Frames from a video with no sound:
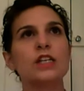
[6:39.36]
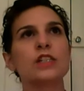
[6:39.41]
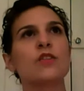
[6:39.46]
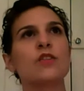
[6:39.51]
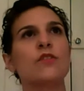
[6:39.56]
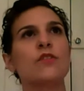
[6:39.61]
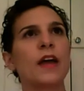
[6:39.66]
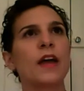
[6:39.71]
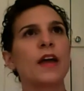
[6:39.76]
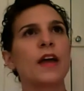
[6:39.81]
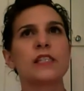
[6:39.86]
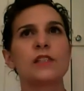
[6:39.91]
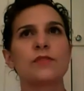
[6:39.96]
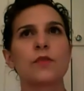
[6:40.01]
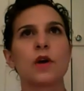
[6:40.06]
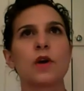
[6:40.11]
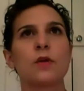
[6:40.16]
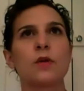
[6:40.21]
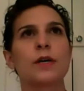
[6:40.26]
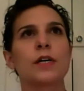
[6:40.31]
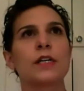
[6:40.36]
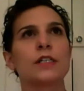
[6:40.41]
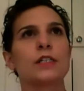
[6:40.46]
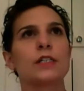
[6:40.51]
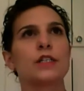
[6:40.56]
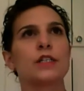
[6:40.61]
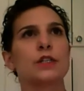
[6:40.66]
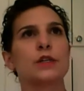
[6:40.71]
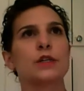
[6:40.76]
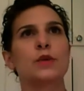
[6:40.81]
So fast
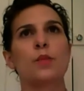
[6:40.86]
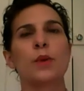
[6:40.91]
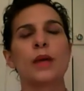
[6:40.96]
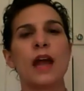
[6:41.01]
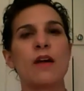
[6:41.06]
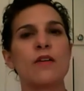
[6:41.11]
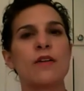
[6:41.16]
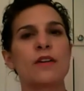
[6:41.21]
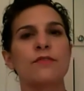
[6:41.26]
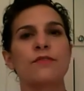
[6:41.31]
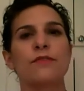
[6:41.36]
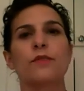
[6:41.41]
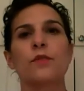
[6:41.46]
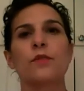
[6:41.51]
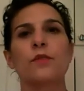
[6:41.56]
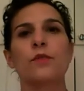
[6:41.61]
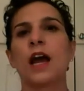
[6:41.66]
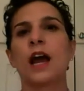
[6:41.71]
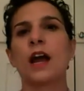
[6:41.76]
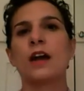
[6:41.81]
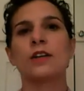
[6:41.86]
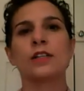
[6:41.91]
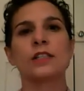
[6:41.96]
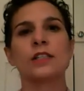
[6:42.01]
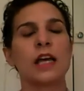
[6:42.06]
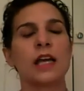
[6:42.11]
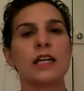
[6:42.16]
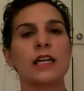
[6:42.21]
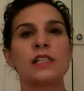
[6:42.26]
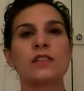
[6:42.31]
forward to, we are in Florida, our
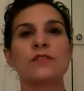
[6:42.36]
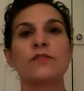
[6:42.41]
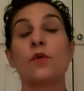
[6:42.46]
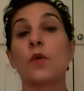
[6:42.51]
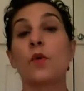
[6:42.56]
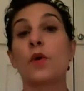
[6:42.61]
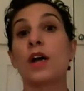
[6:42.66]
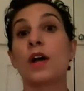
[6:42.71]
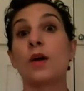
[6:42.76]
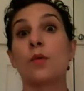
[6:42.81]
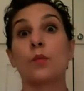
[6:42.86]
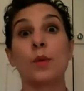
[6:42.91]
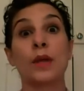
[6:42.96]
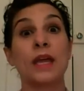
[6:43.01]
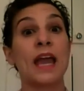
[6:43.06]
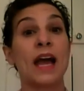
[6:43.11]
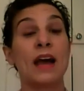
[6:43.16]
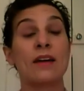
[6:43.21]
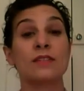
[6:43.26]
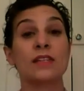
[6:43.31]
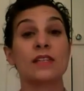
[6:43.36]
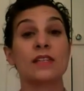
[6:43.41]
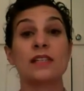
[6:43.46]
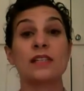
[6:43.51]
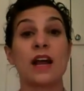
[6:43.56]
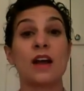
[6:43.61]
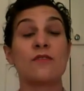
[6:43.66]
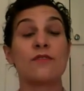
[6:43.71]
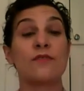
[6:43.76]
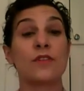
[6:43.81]
son is 4, and we have to
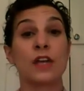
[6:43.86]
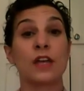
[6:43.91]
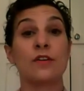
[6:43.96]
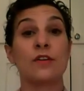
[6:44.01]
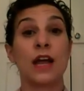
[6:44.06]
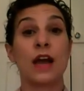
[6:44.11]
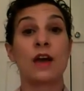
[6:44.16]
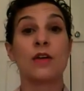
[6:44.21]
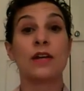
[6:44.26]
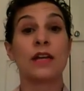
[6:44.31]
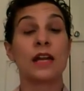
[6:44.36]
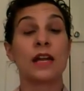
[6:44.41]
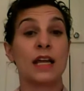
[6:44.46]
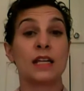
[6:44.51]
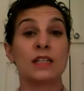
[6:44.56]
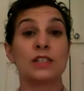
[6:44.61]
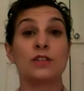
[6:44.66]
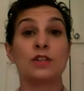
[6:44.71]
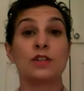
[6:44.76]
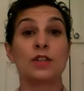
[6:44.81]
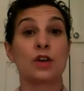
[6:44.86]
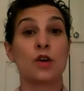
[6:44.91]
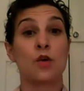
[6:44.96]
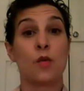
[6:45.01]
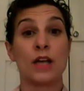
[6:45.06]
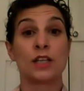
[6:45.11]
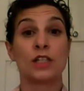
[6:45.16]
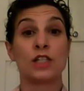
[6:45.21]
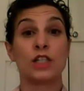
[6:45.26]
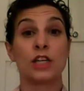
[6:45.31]
start figuring out an answer to the
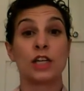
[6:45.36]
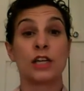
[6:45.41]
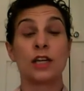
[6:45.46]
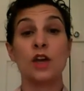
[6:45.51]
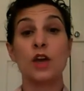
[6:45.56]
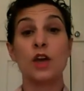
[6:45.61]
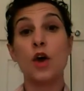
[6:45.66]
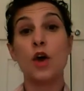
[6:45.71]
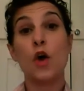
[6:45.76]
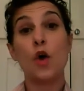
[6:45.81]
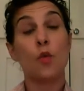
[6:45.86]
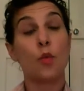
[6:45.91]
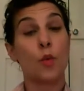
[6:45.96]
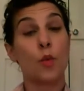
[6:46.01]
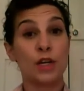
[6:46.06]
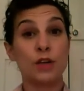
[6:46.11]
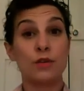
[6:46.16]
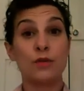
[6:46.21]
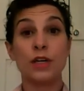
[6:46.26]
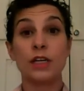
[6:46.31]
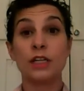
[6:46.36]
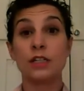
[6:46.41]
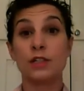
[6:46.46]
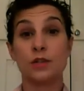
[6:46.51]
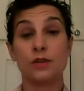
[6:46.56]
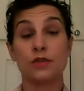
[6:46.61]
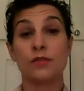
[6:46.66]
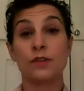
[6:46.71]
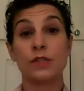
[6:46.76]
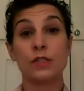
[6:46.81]
question, what are you going to
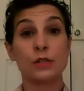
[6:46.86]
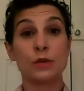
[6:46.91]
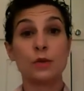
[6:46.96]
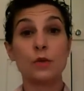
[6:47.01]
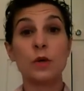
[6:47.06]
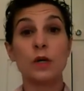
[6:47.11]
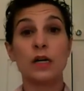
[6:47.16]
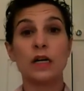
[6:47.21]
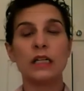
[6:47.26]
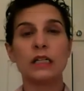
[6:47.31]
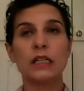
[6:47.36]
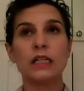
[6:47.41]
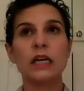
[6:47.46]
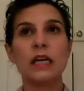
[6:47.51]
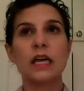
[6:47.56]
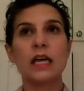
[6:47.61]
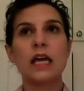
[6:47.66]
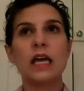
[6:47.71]
do for school?